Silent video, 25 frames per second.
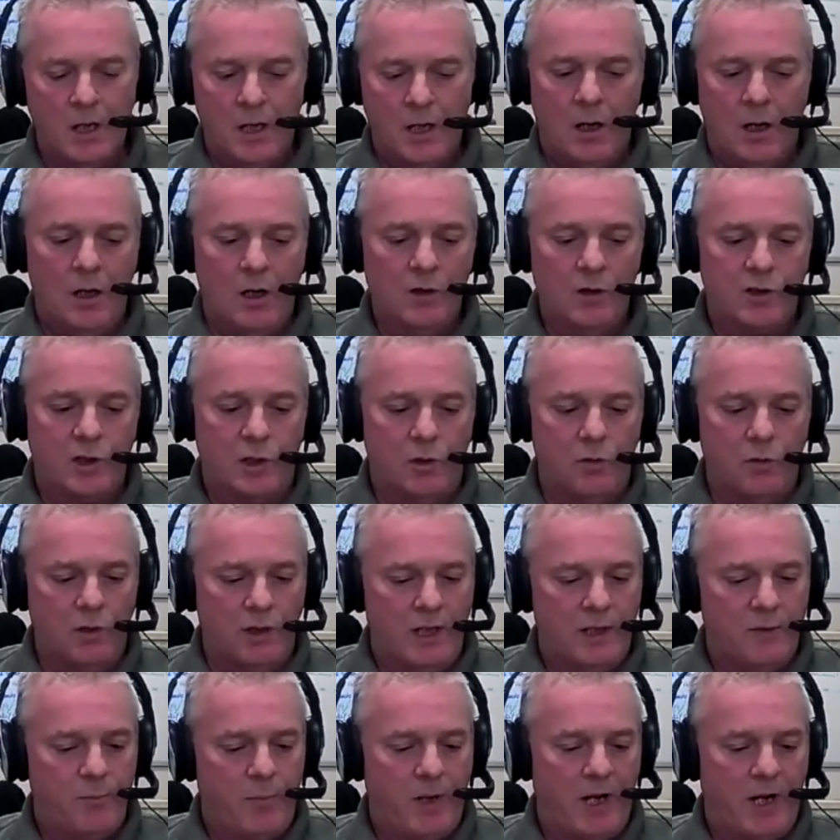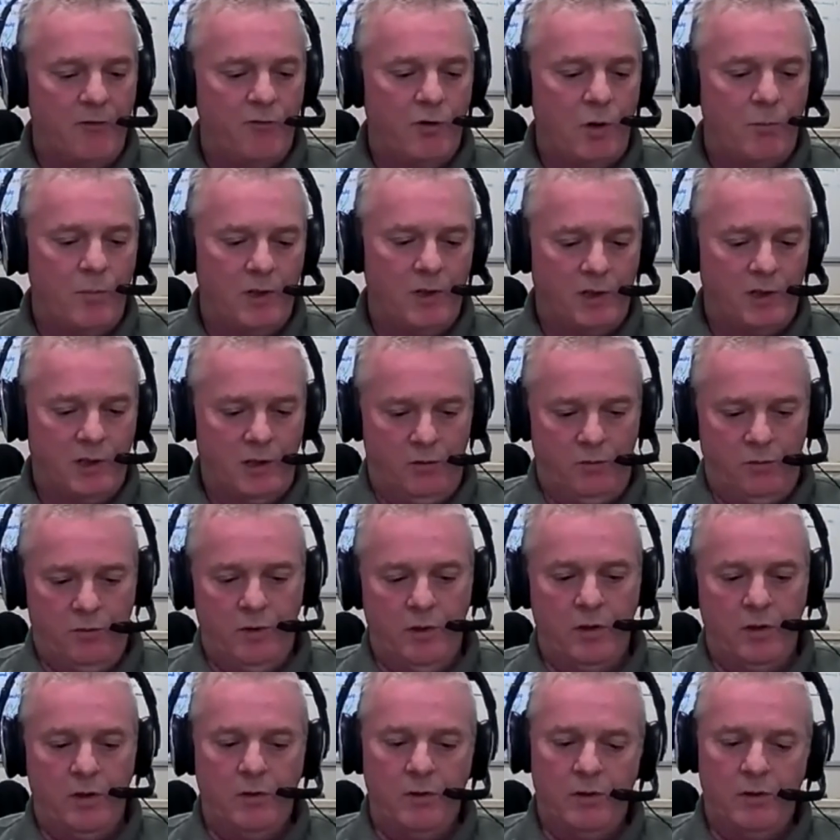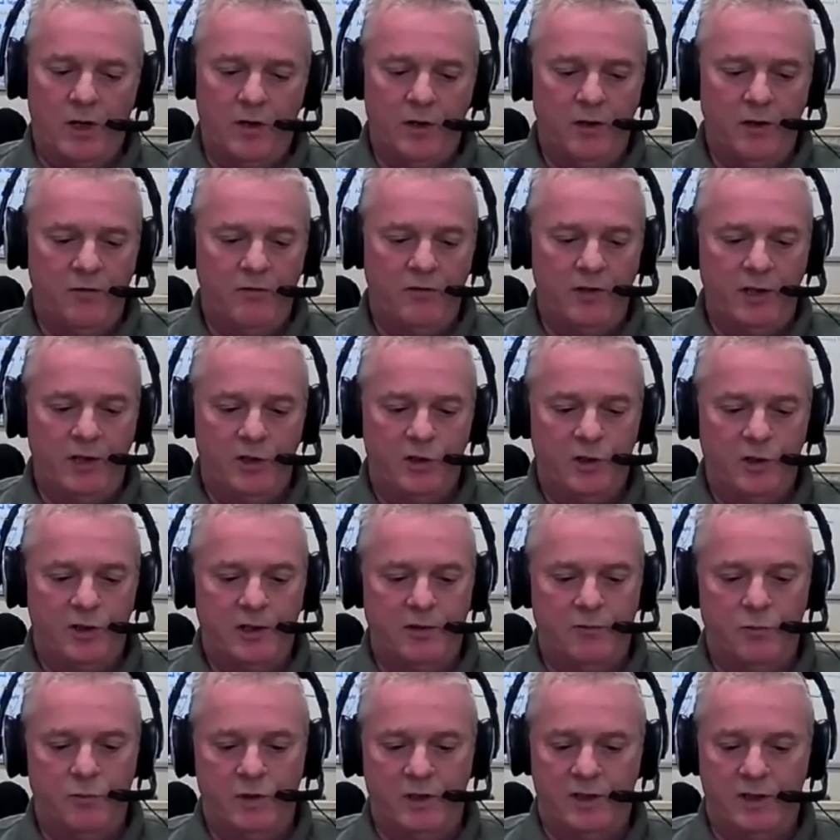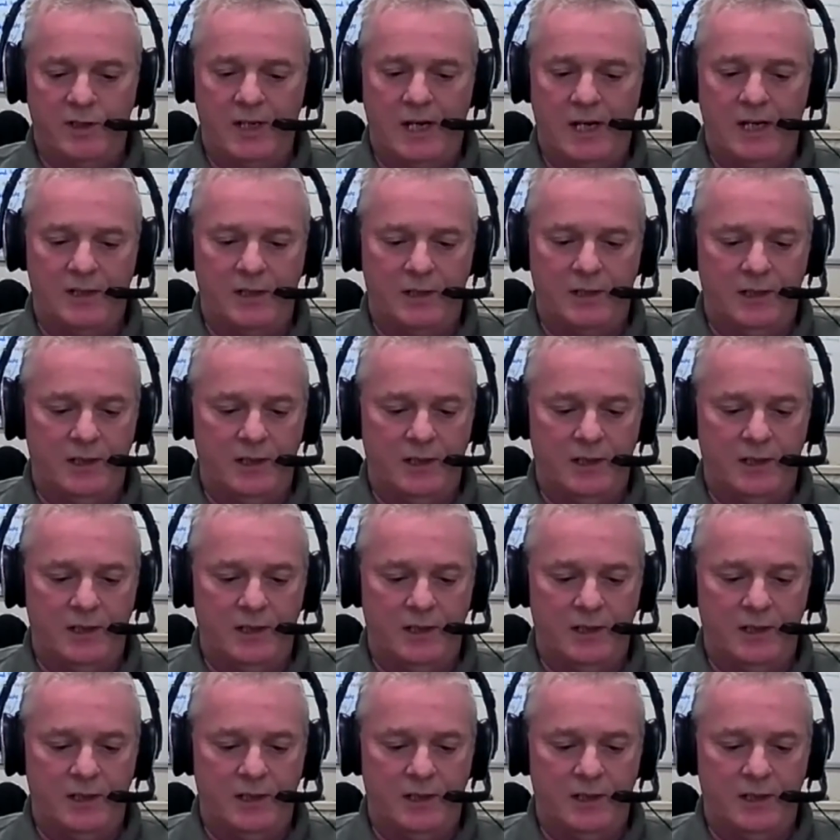Also led by Rob McCoon, another initiative we are starting